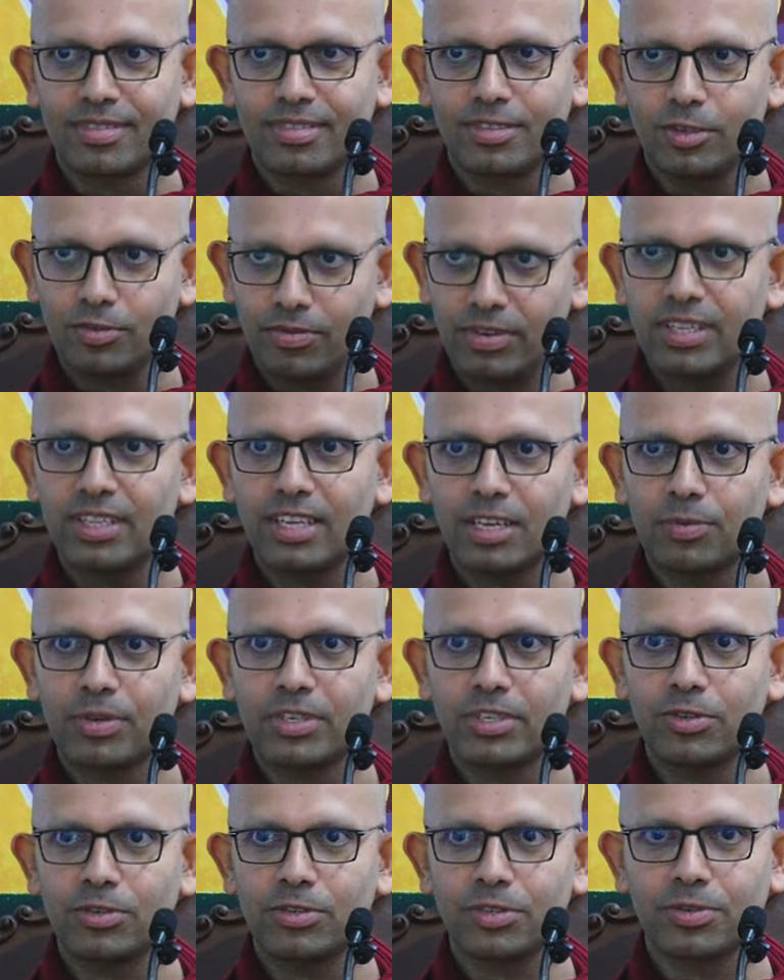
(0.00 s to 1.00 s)
You feel that
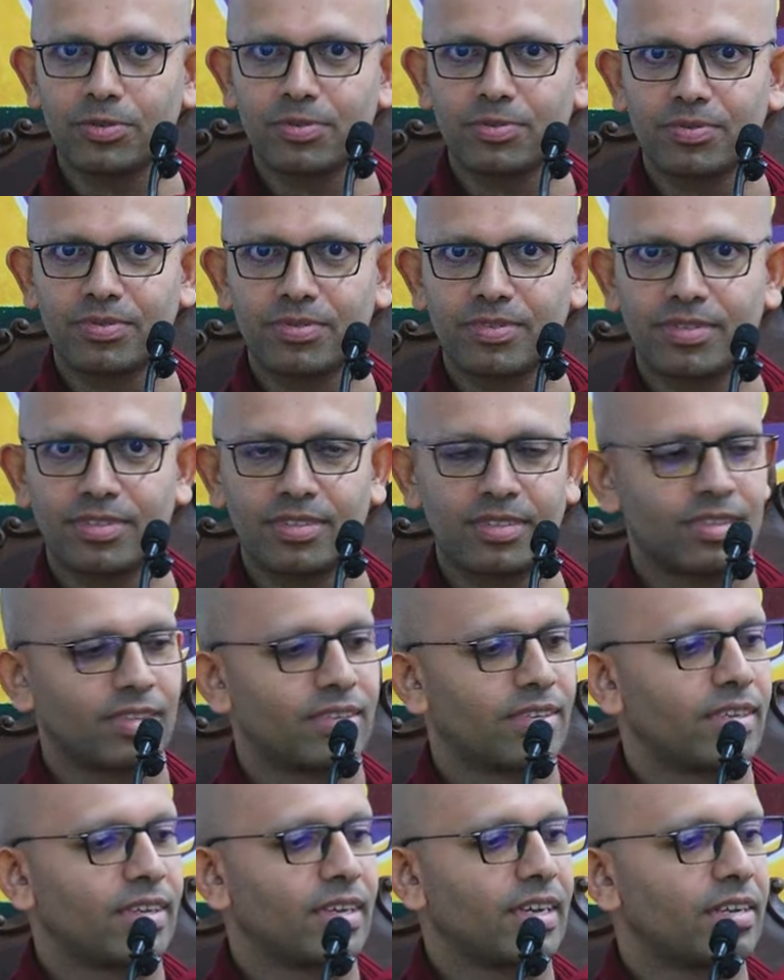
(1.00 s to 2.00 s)
way, don't you?
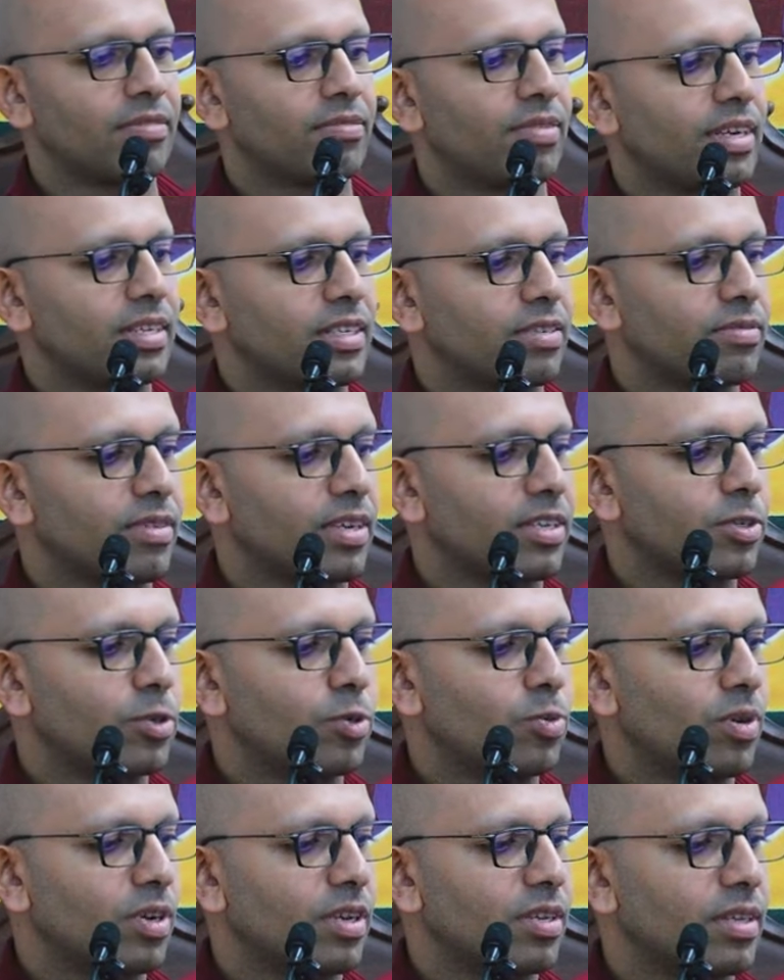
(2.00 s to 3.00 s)
In fact, if I
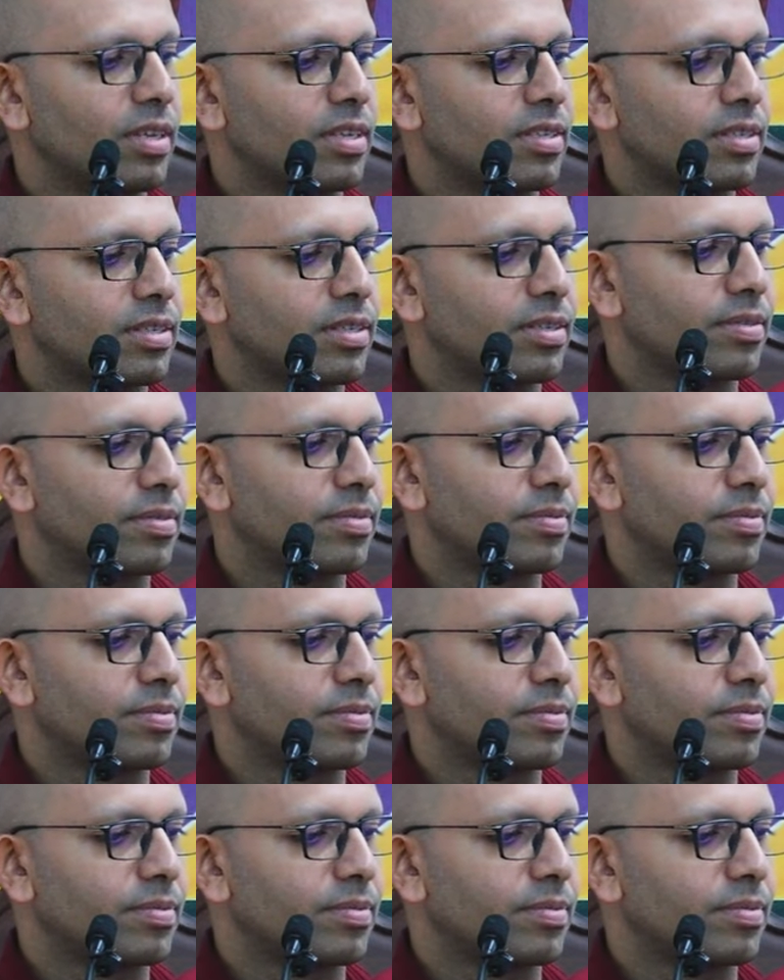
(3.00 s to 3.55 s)
took one of these